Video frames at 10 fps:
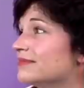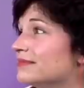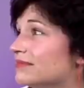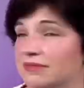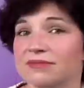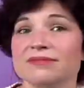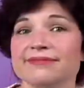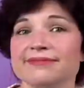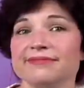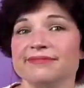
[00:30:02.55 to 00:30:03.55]

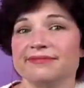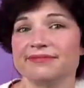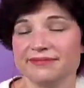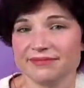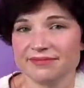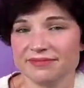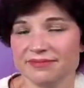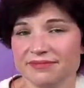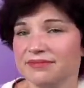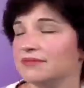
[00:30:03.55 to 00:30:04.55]

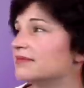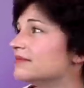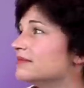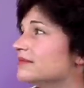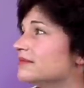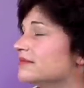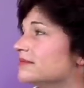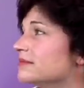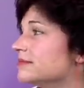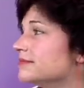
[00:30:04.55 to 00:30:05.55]

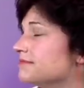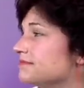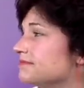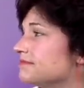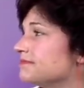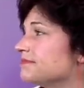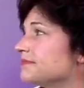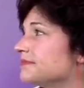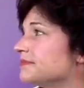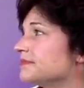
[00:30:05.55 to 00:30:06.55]

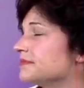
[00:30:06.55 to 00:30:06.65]
(silent)